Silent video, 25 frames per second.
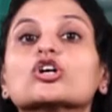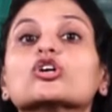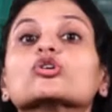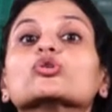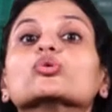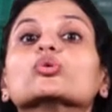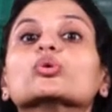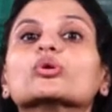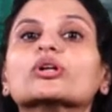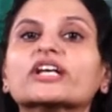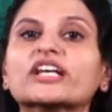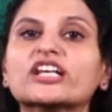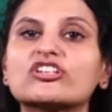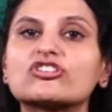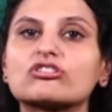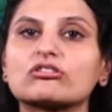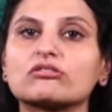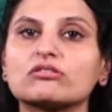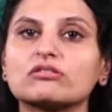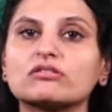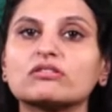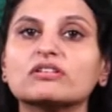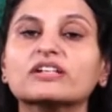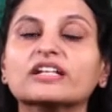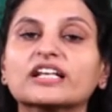to reach
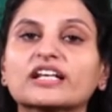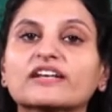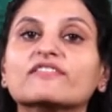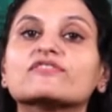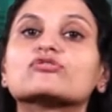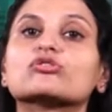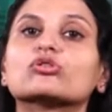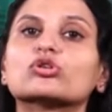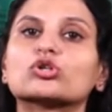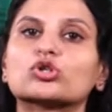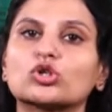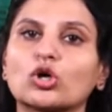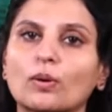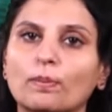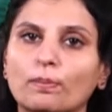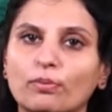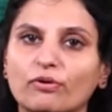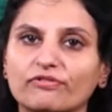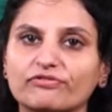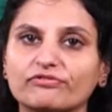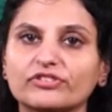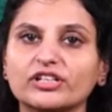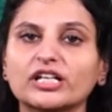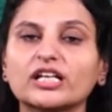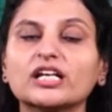the leaves on top
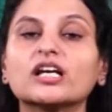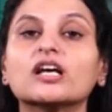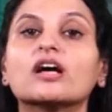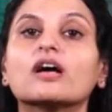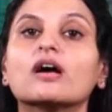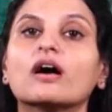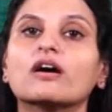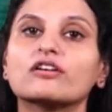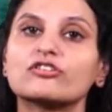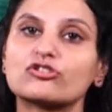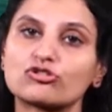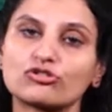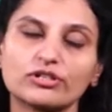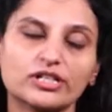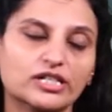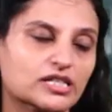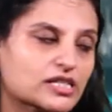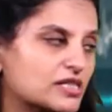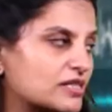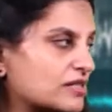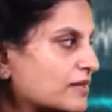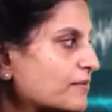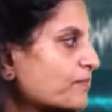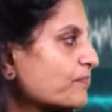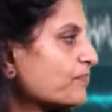of the
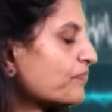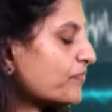trees.